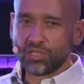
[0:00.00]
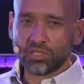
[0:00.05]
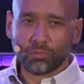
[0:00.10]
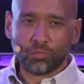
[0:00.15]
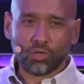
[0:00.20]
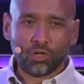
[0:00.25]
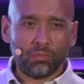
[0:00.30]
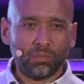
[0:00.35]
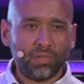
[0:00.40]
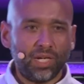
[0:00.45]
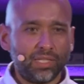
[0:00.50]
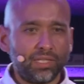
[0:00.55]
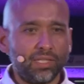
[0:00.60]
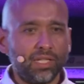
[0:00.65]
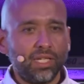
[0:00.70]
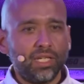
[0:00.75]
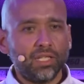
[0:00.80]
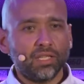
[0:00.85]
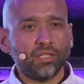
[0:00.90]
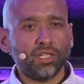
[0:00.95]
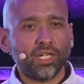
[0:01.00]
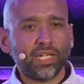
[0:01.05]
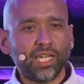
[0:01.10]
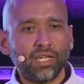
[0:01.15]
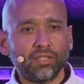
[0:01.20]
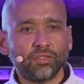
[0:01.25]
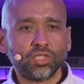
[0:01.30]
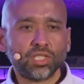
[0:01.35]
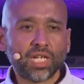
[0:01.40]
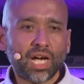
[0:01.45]
support might look
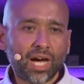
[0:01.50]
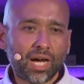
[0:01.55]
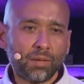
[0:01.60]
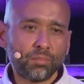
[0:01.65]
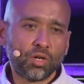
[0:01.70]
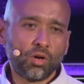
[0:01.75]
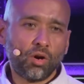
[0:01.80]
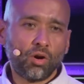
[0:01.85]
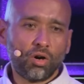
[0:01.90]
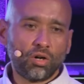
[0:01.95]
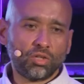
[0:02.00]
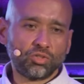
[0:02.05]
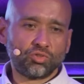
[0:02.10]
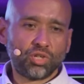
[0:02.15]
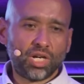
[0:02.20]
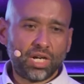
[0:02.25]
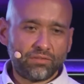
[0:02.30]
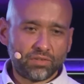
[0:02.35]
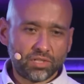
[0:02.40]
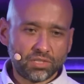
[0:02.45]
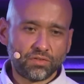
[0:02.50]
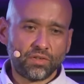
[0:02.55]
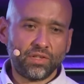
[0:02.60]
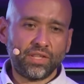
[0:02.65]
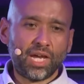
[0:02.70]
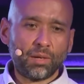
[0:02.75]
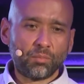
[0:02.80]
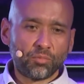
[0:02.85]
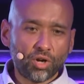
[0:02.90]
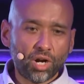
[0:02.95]
at top call drivers for
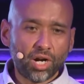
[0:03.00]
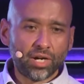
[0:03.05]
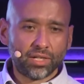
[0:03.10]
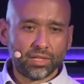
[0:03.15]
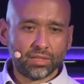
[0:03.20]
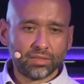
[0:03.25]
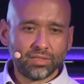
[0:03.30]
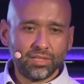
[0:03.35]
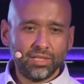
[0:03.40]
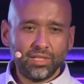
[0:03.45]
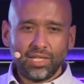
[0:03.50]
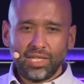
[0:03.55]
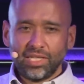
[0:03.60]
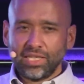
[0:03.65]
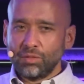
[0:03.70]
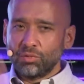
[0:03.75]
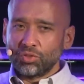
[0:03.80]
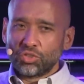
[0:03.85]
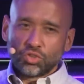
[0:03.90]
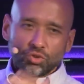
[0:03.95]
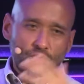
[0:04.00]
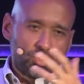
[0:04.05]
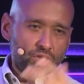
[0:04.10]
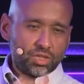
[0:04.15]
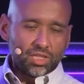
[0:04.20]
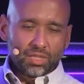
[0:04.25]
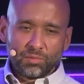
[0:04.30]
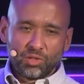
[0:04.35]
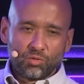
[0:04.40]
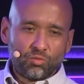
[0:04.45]
that product, and they would sort
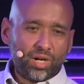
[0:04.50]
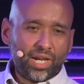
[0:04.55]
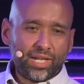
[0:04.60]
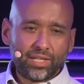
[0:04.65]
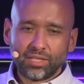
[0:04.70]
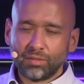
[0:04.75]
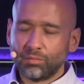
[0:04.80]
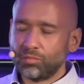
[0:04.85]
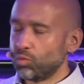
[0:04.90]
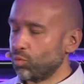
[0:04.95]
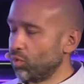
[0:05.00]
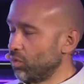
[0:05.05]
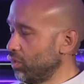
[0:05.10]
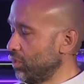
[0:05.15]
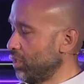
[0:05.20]
them and rank them